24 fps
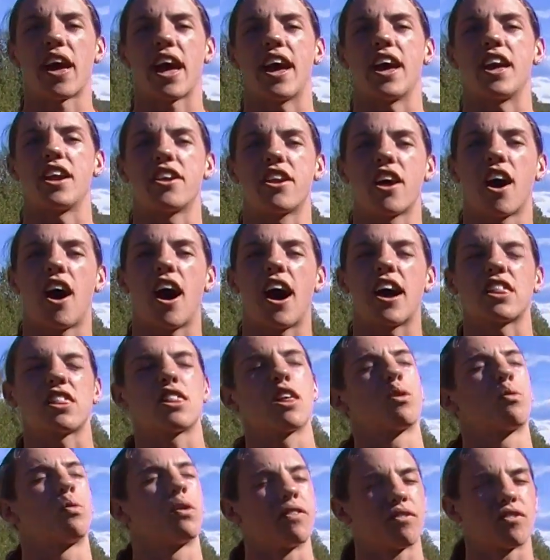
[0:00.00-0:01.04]
and I
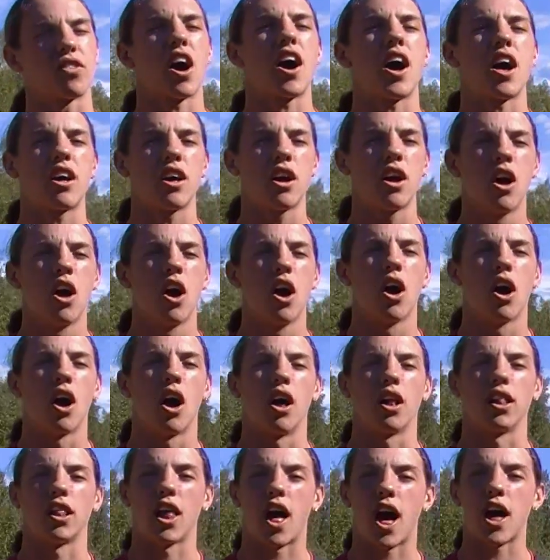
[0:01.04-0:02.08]
think we've got
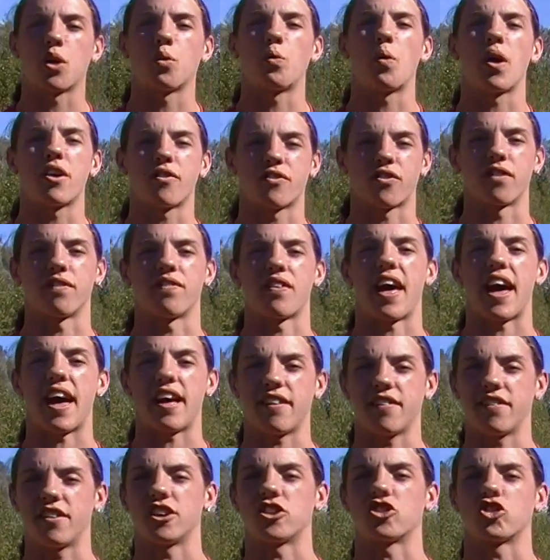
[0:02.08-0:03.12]
a lot away from
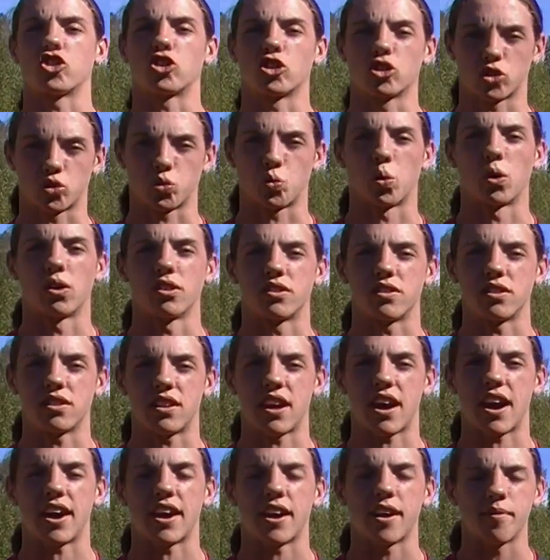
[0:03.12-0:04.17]
that in the church world
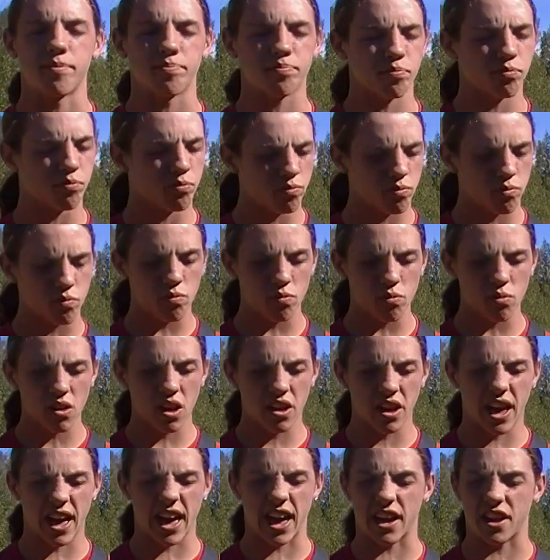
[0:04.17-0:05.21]
today.
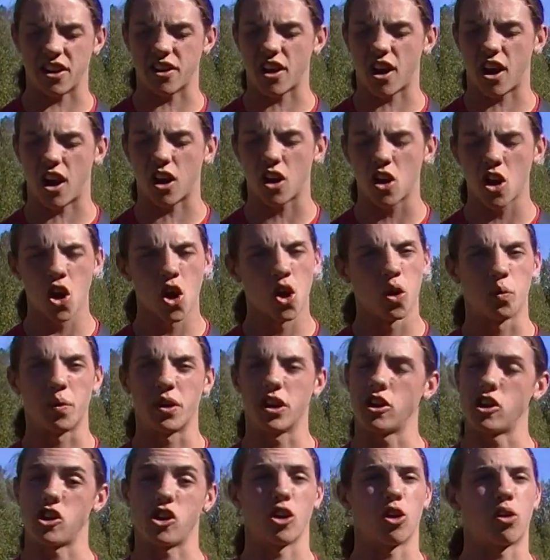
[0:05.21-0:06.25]
And
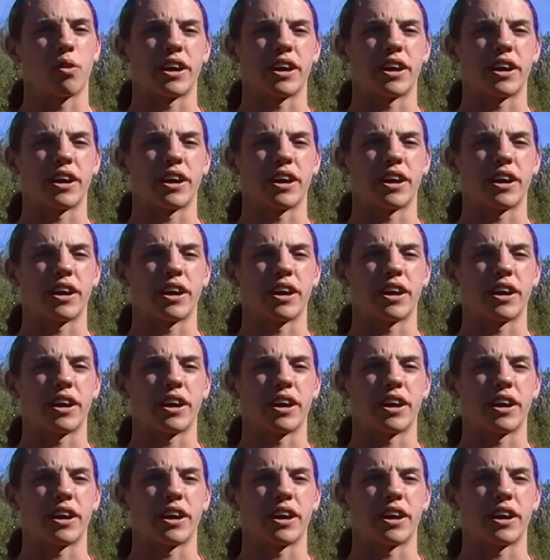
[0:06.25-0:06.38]
you